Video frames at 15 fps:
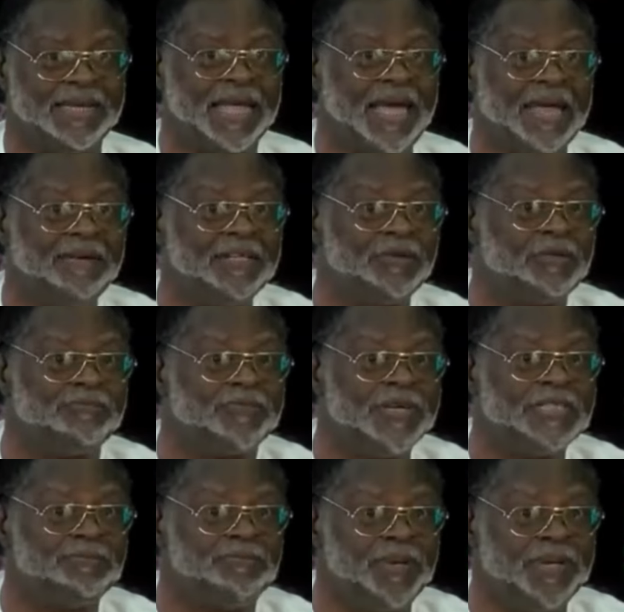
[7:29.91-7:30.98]
the guardrails of
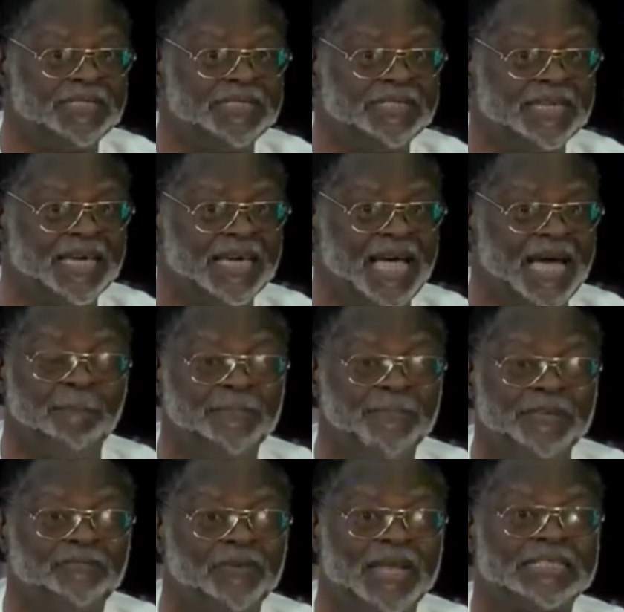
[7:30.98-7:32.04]
free speech and
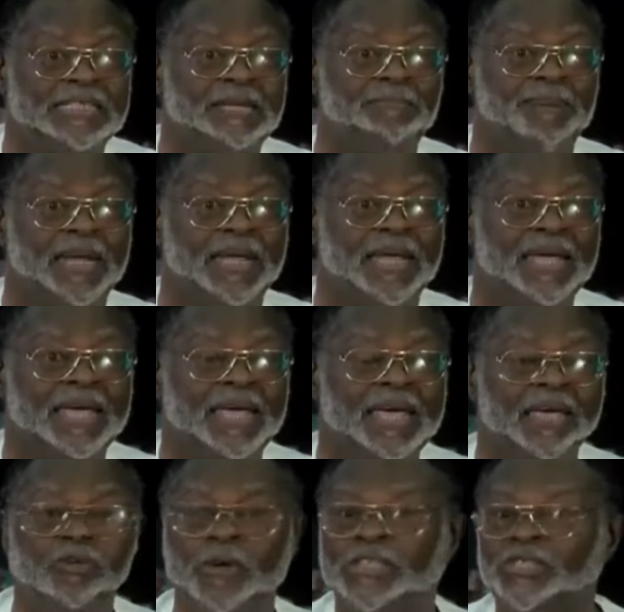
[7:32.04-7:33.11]
peaceful assembly,
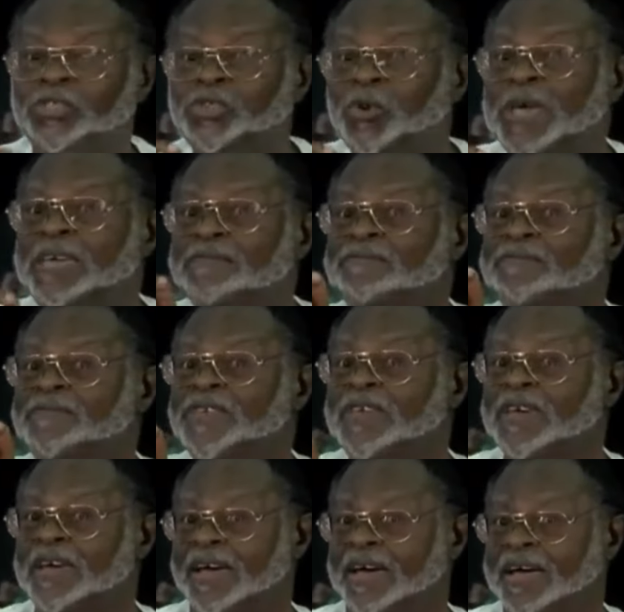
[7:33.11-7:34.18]
you are sowing
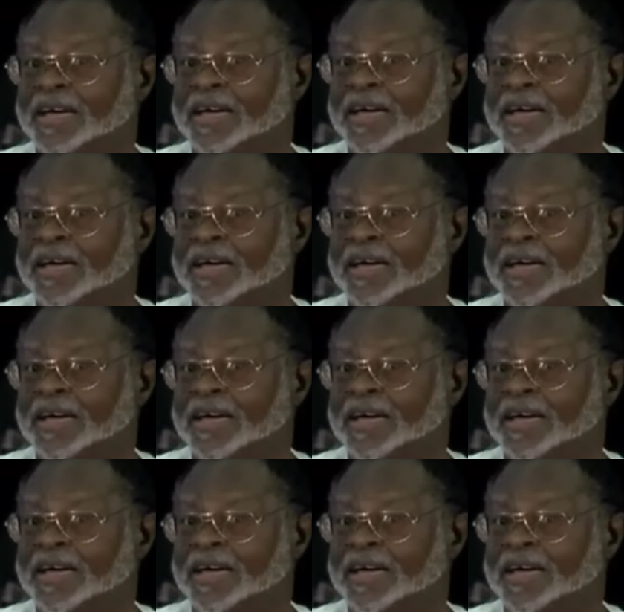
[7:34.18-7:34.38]
fear.